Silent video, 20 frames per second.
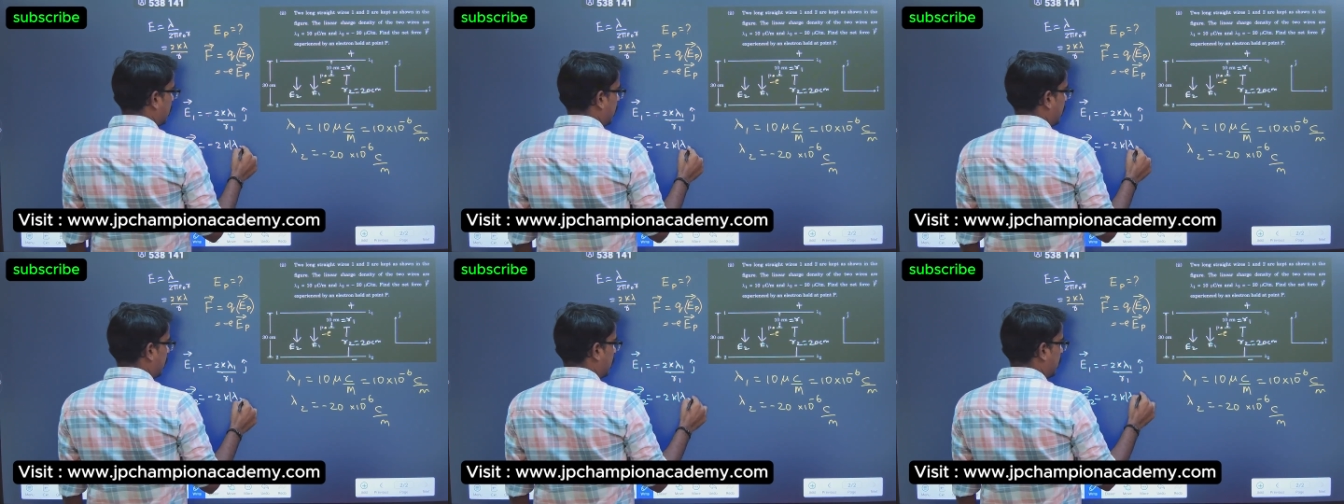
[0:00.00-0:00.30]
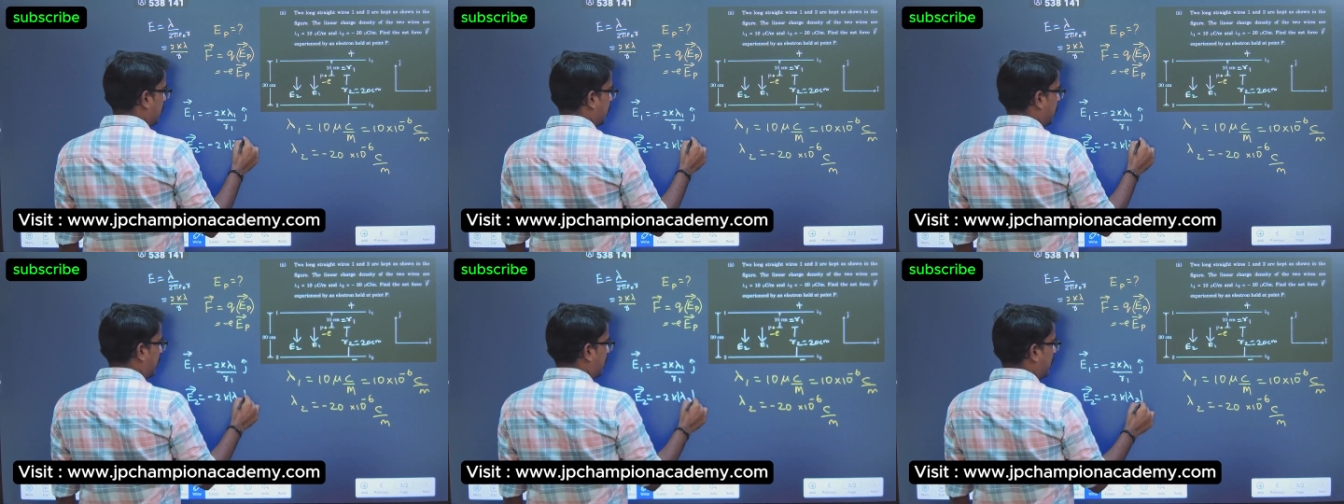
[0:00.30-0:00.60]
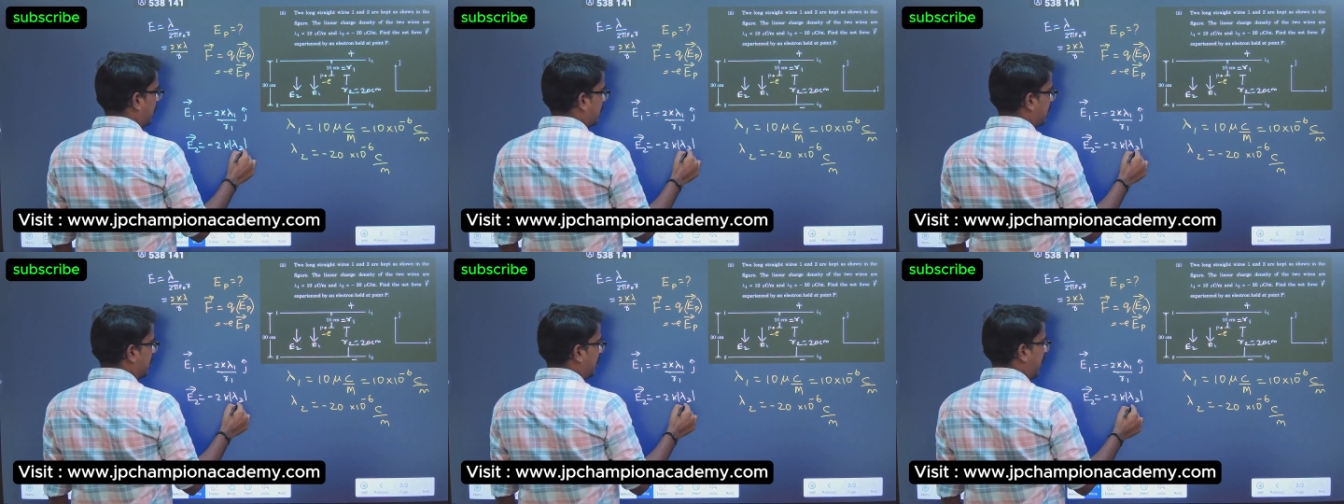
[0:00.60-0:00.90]
you should put
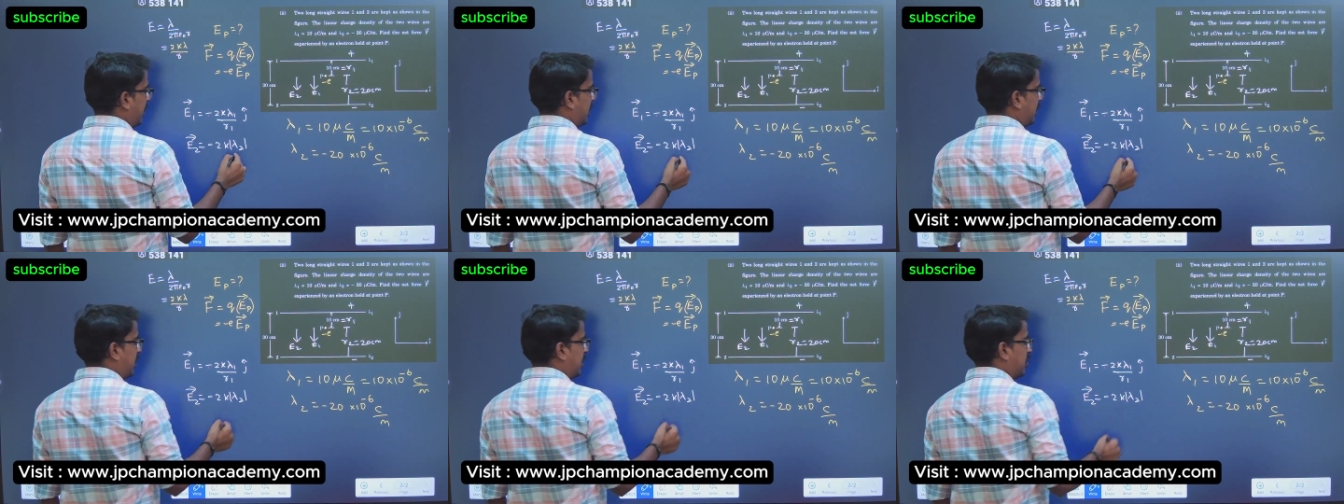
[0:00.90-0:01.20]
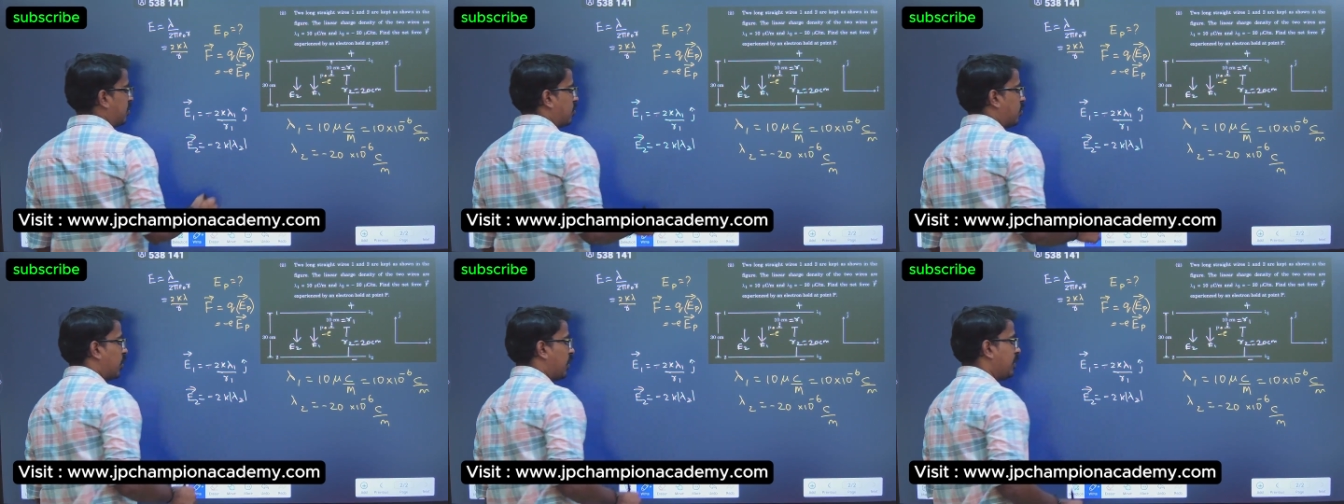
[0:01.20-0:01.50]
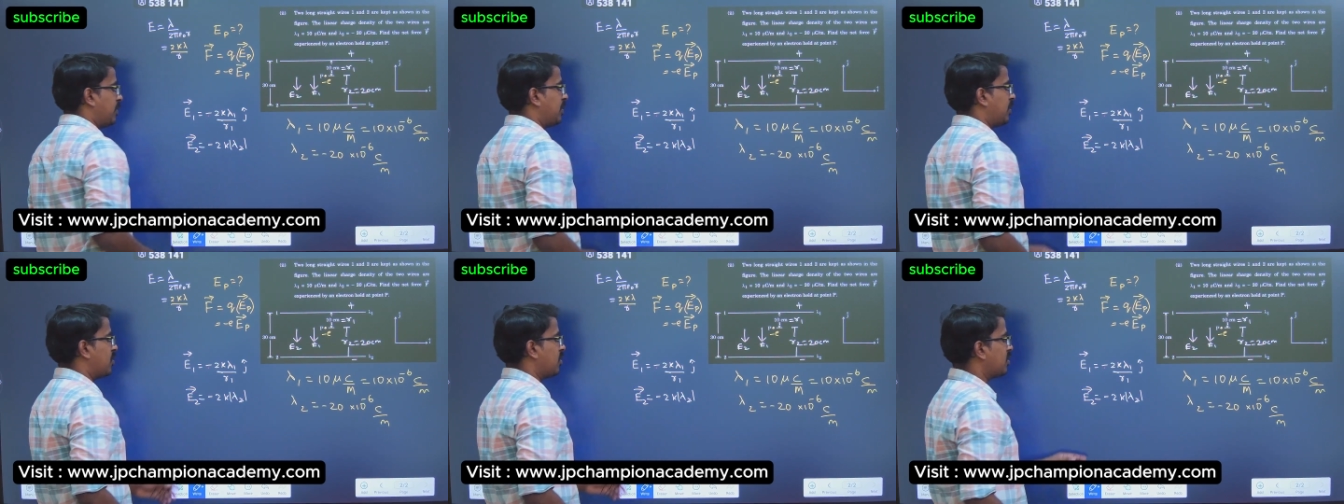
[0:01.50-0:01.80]
as magnitude. Why?
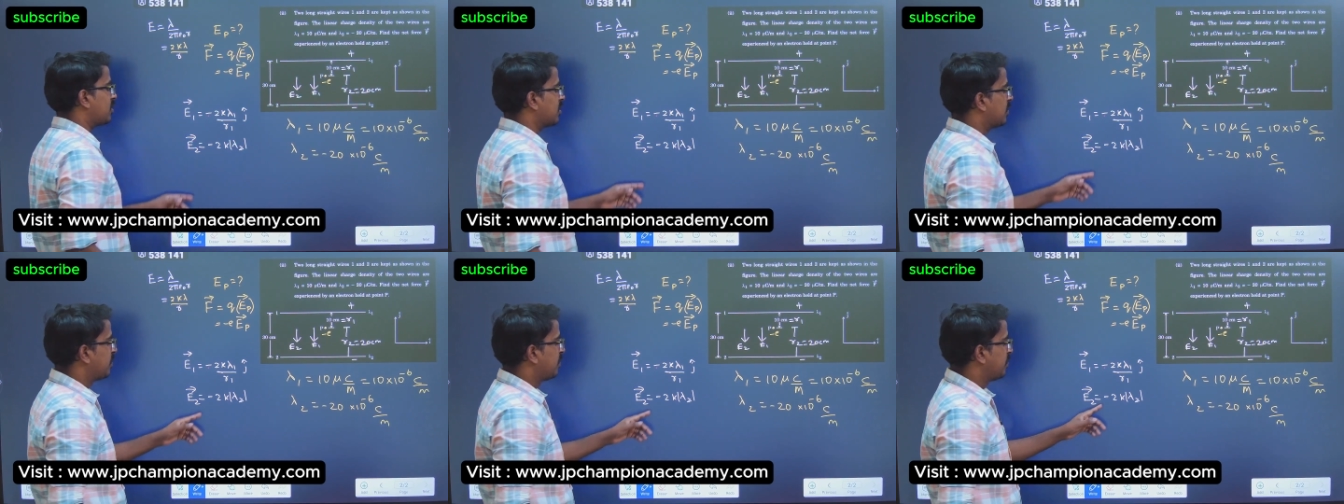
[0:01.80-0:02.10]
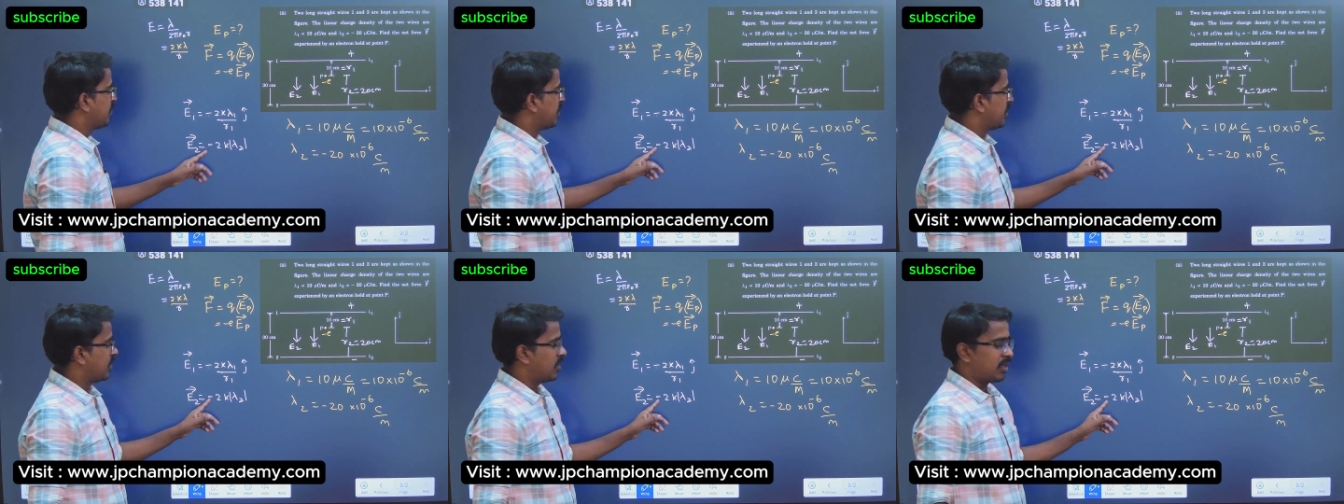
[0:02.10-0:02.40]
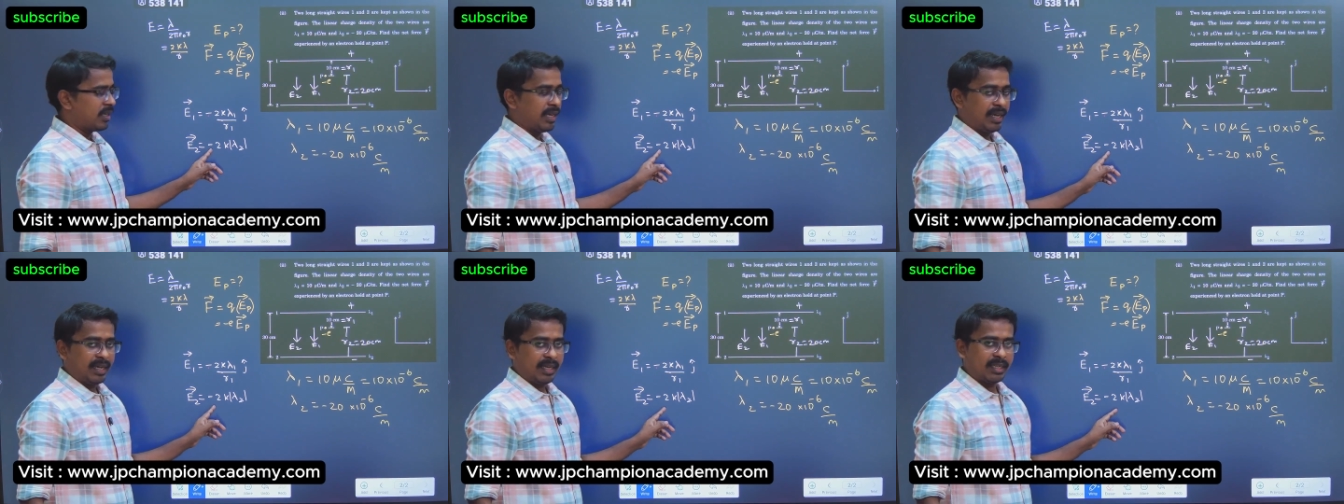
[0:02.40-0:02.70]
Because
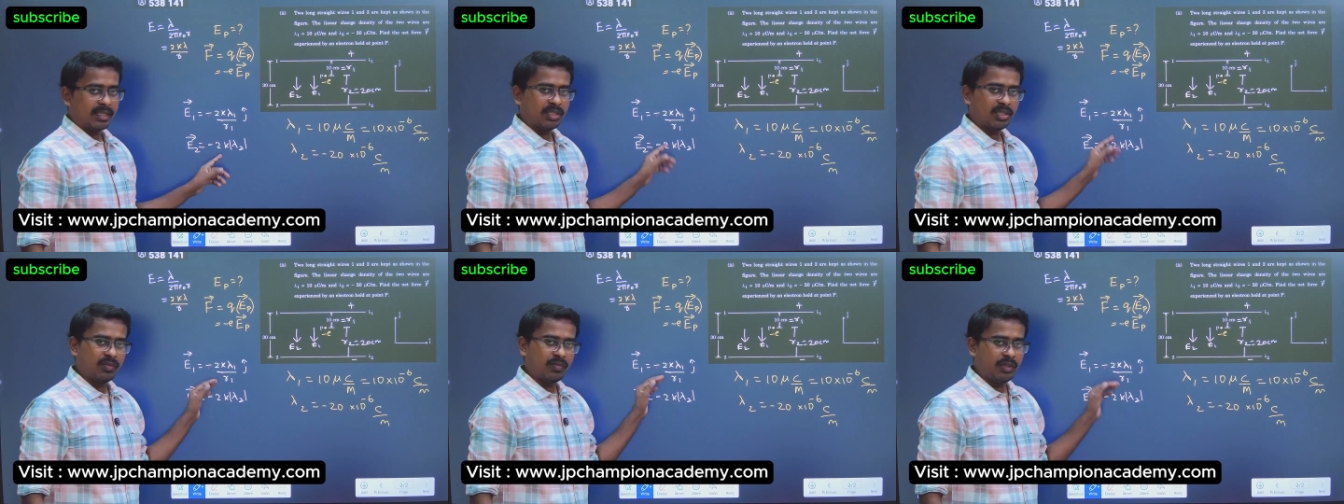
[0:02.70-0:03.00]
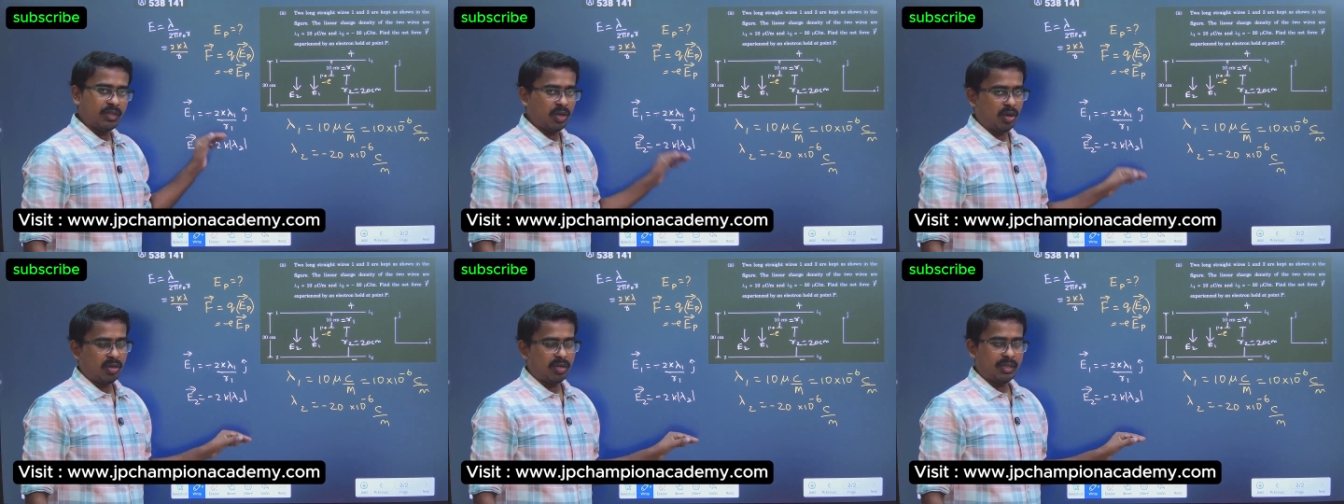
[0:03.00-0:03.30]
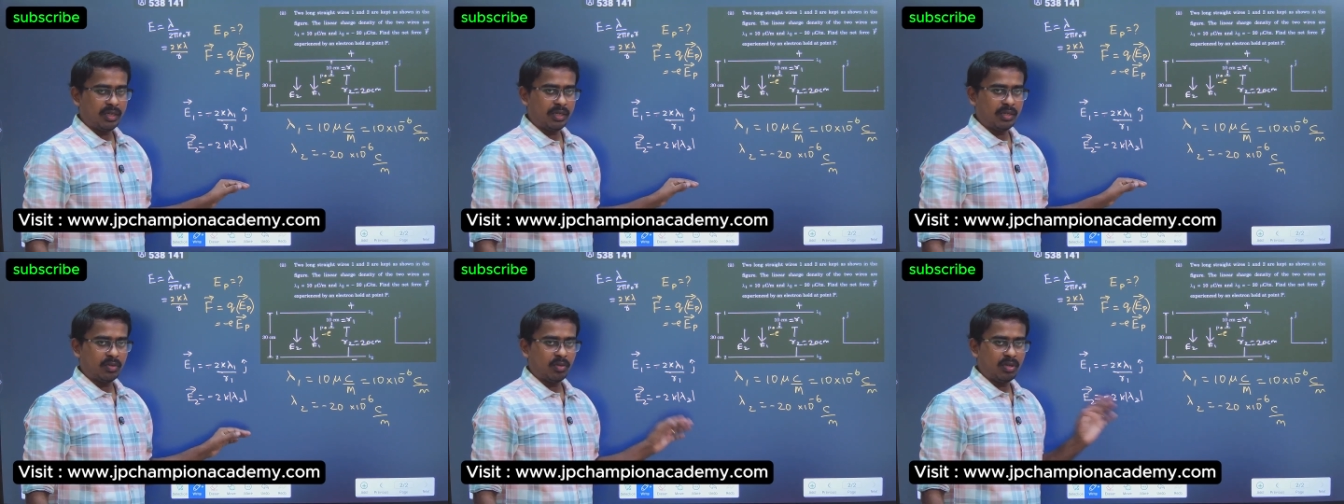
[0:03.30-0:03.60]
direction we
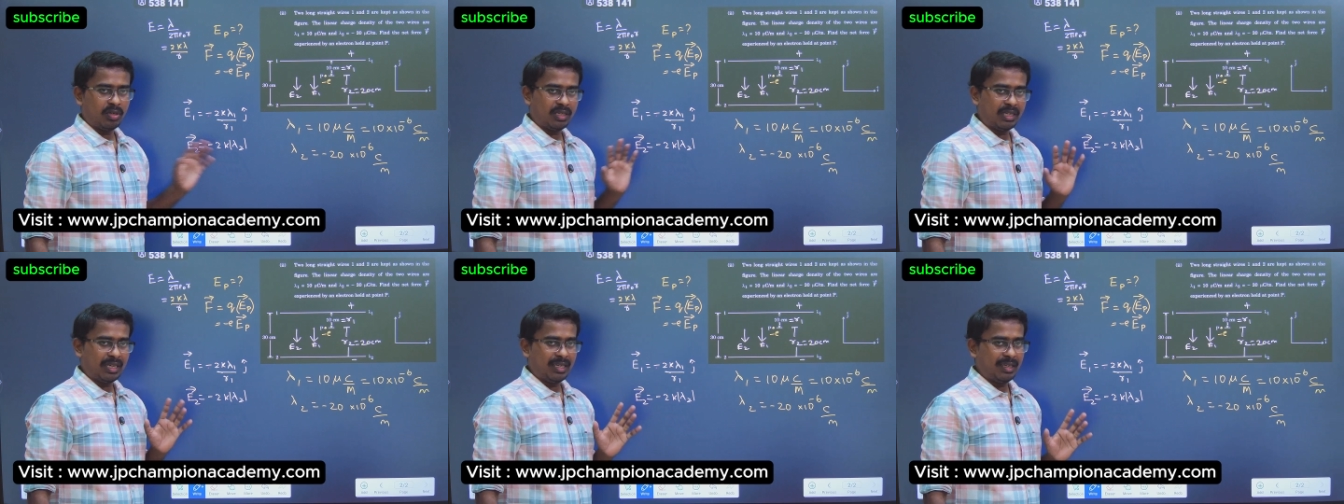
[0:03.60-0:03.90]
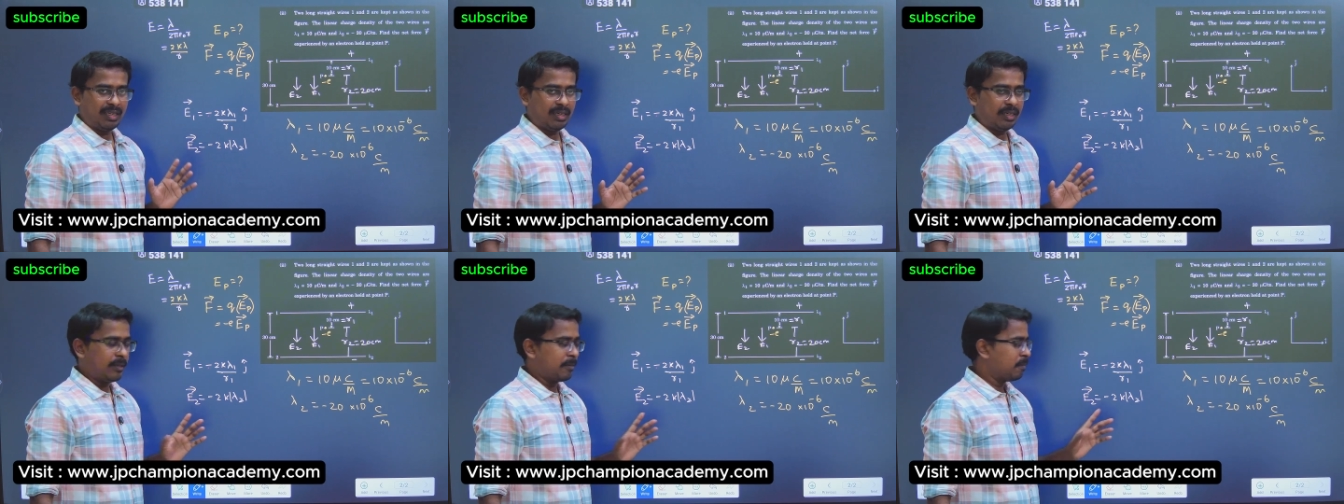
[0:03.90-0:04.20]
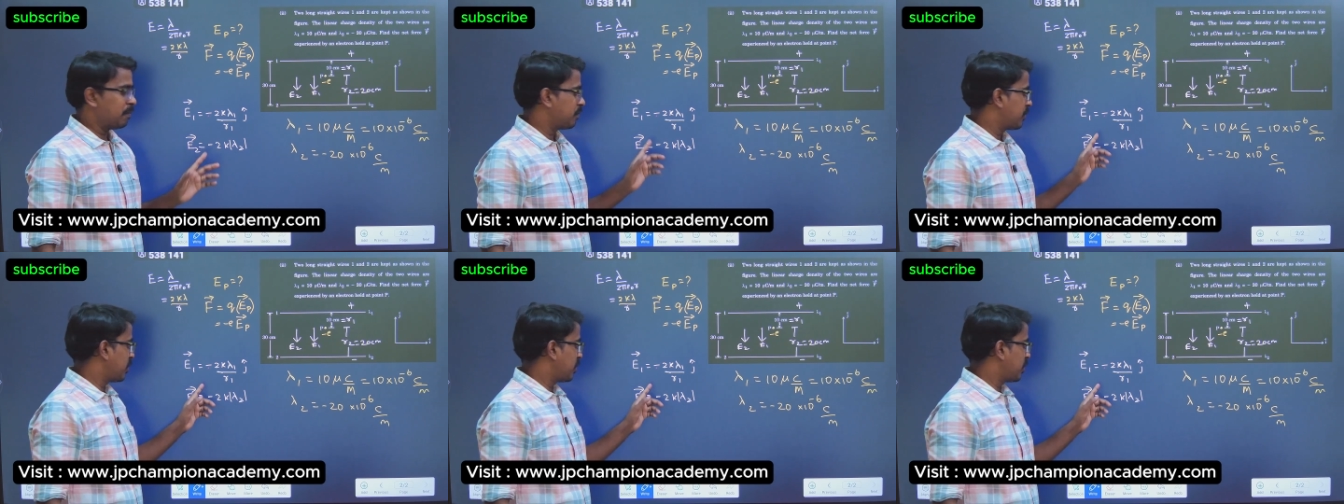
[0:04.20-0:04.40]
already told clearly.